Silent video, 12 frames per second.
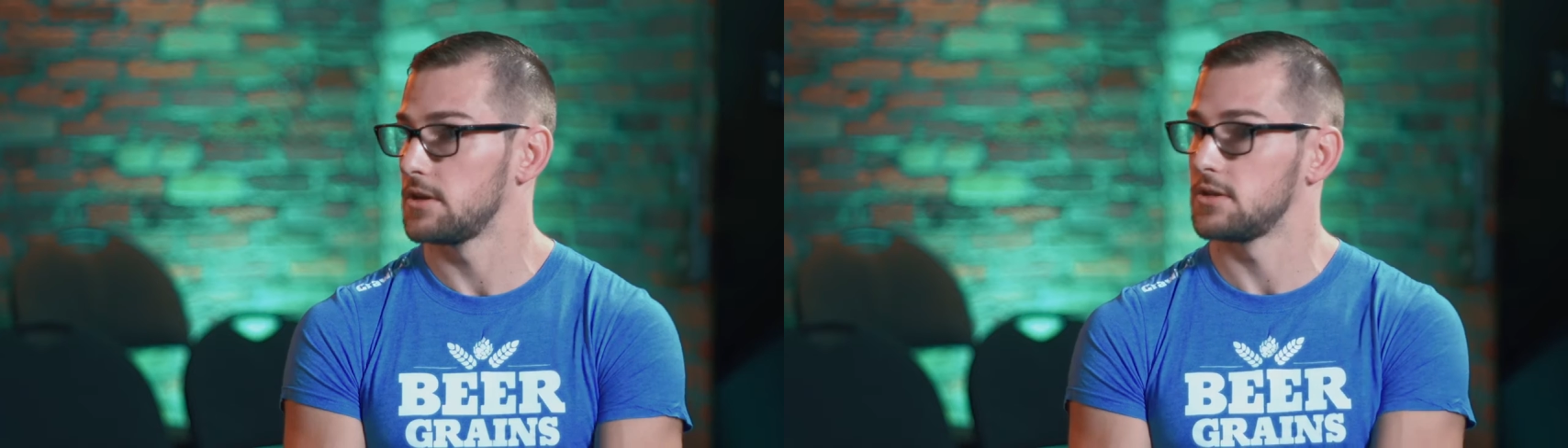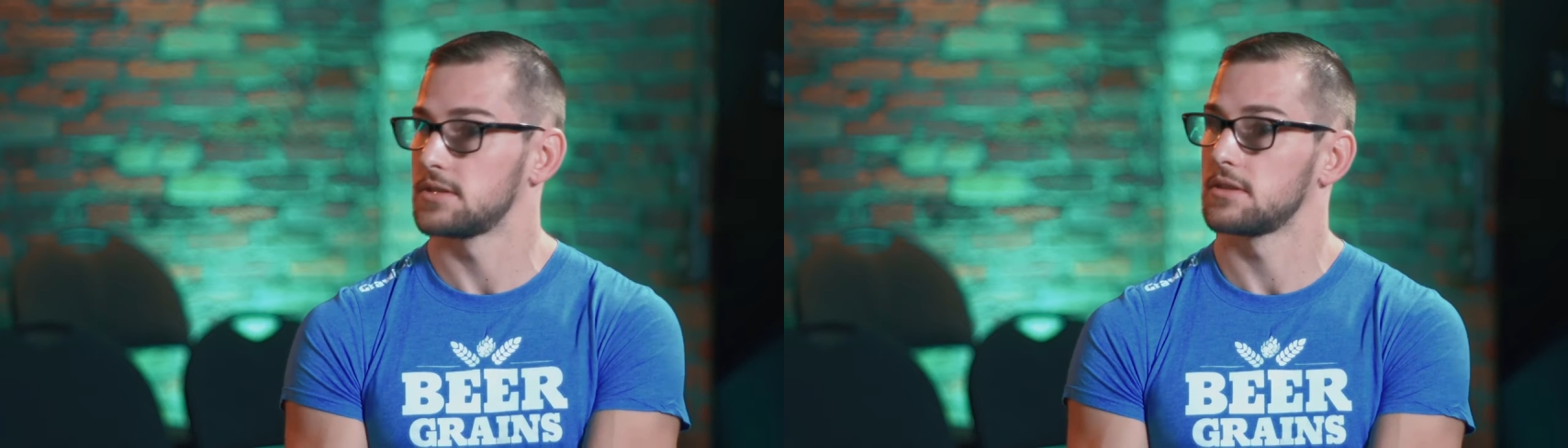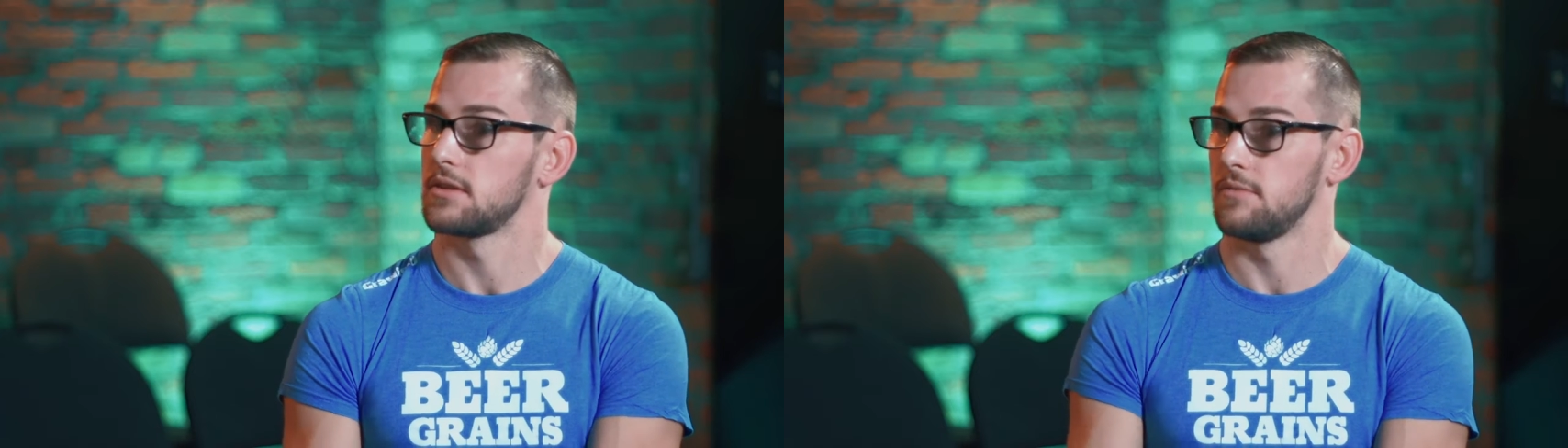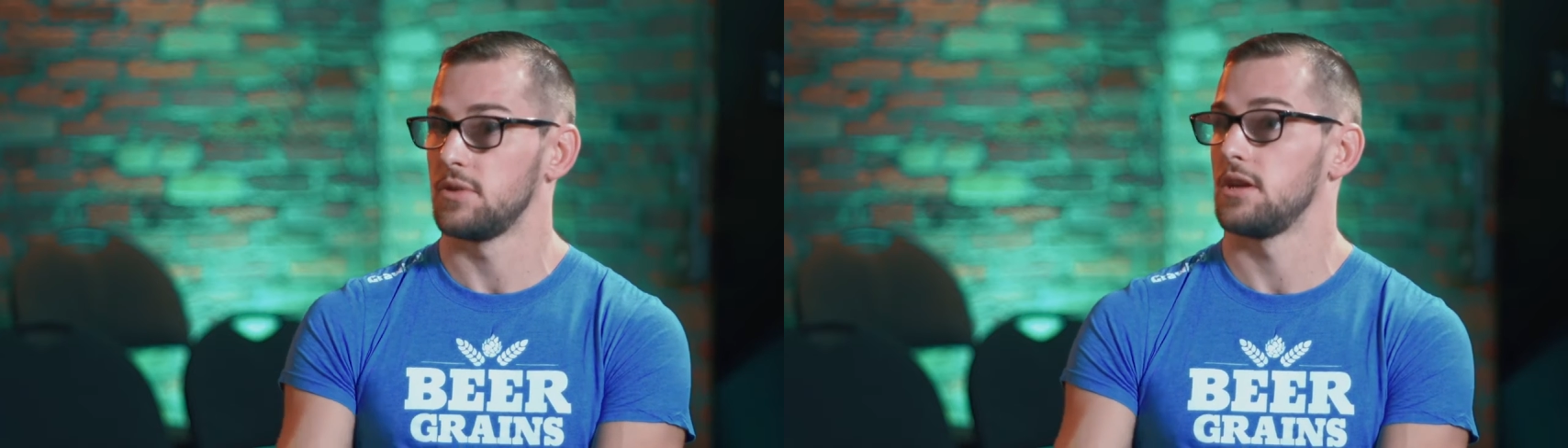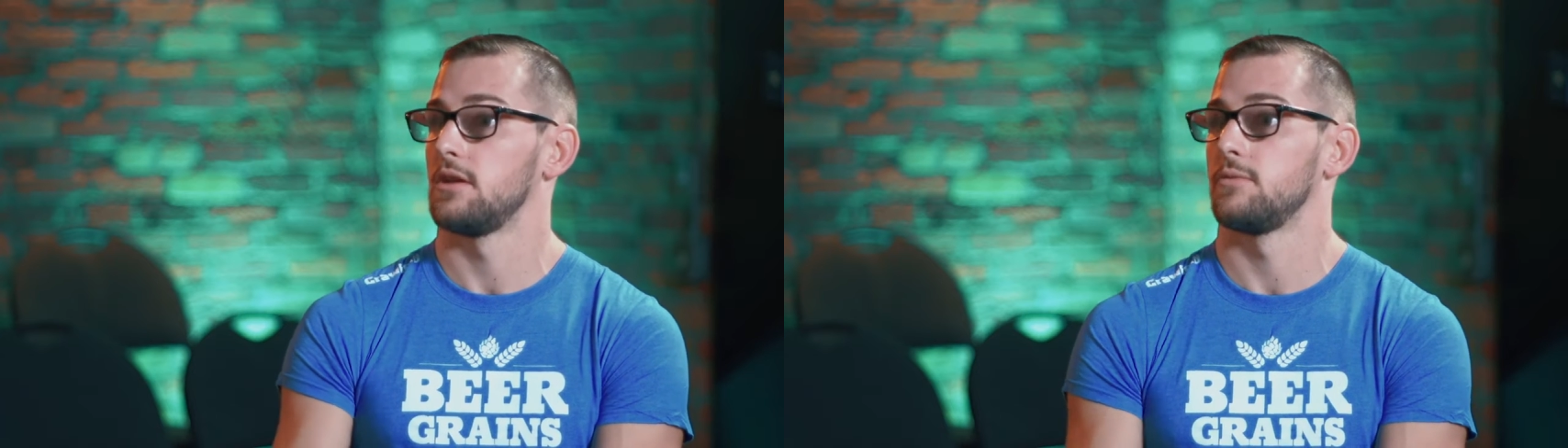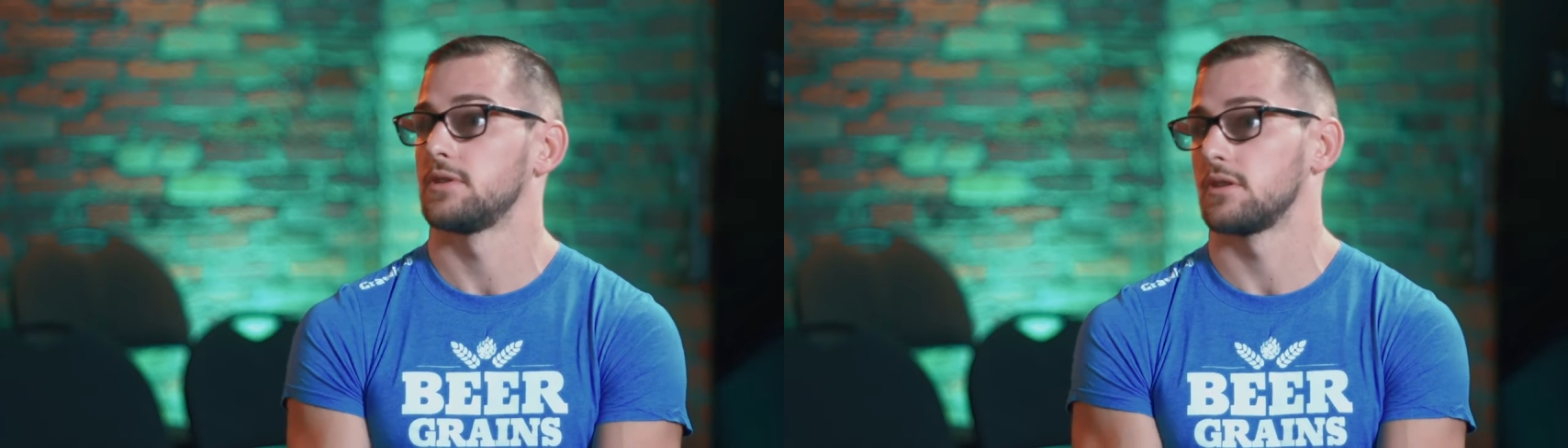I just
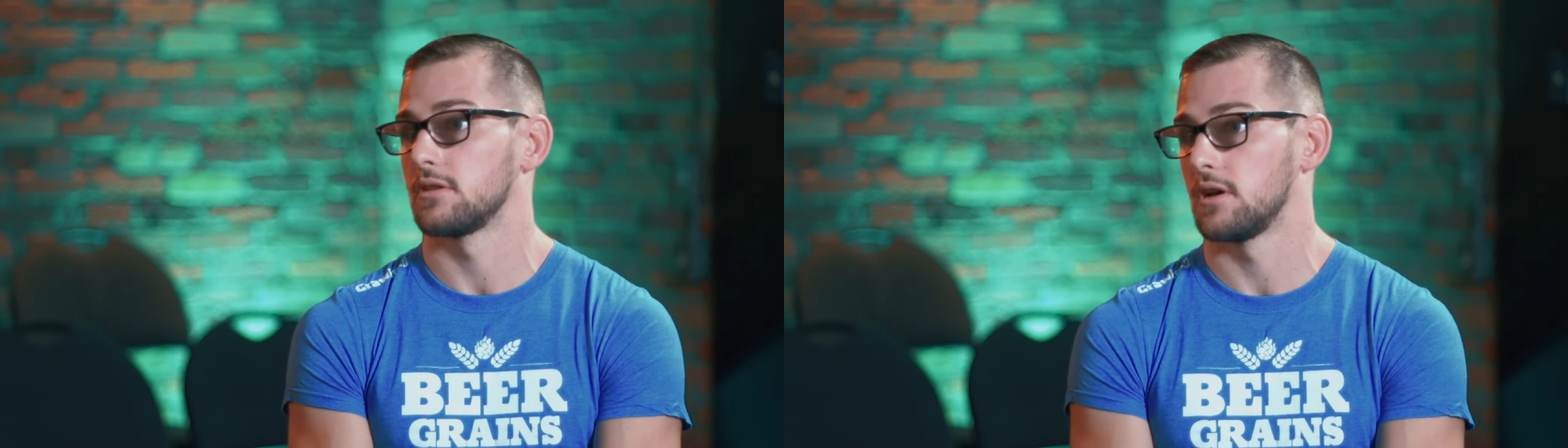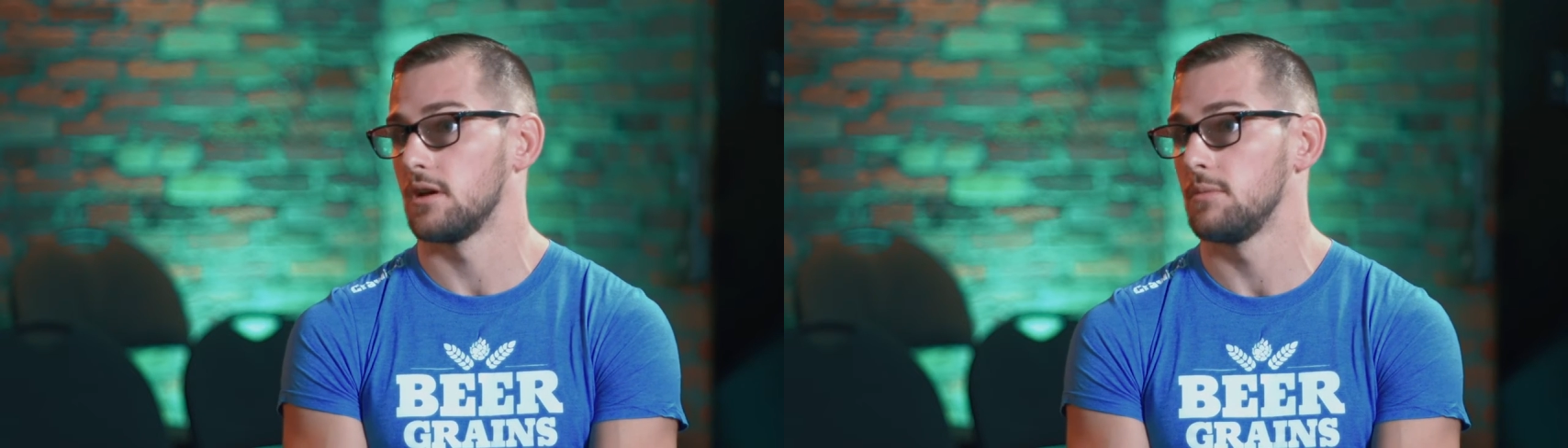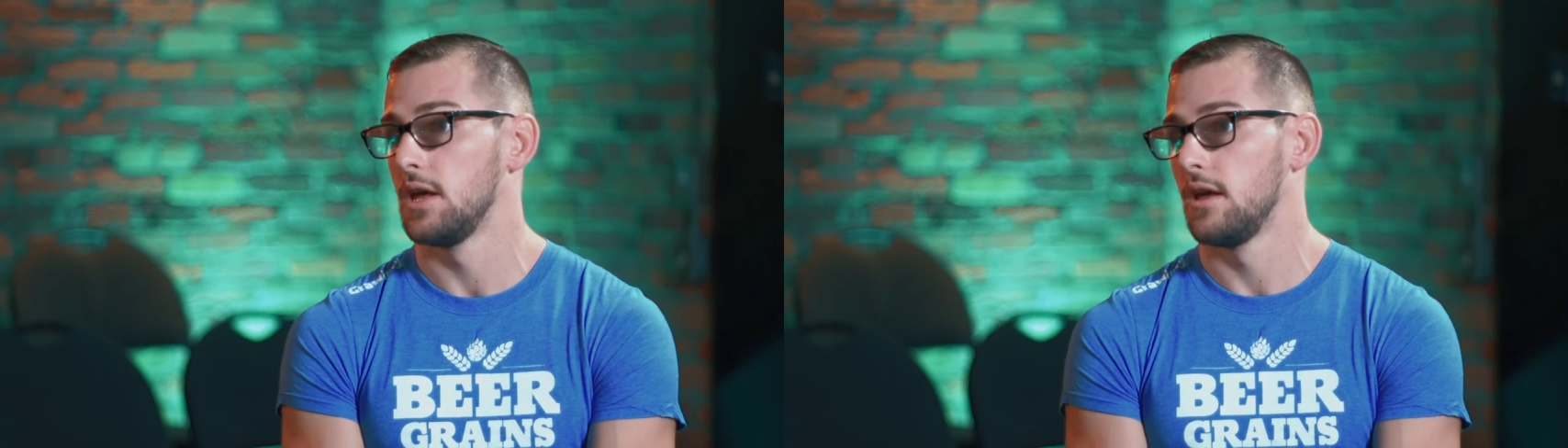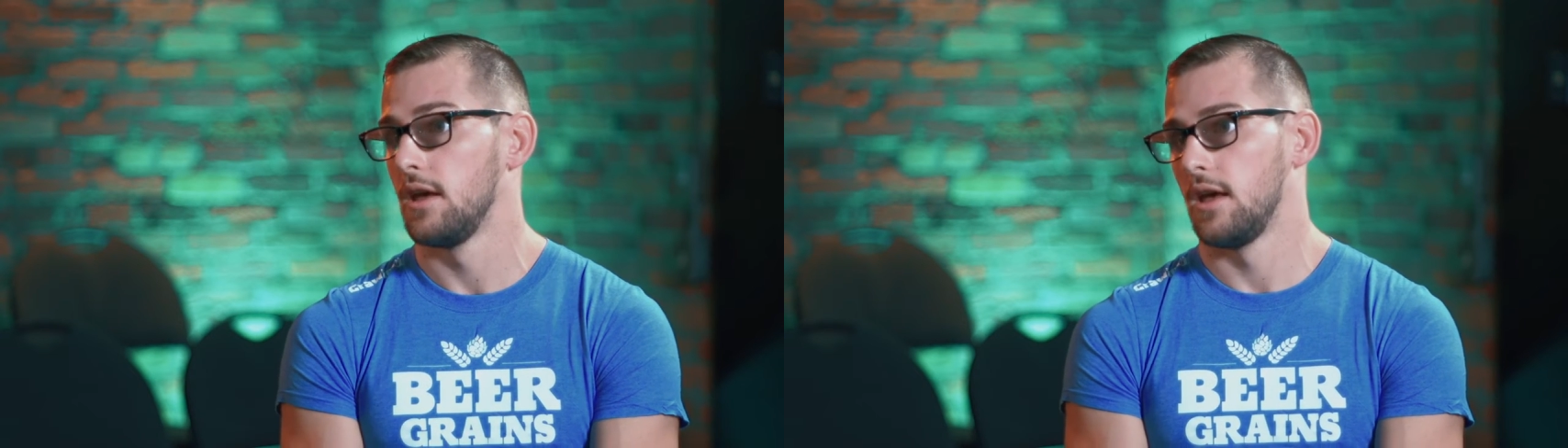competed with the club.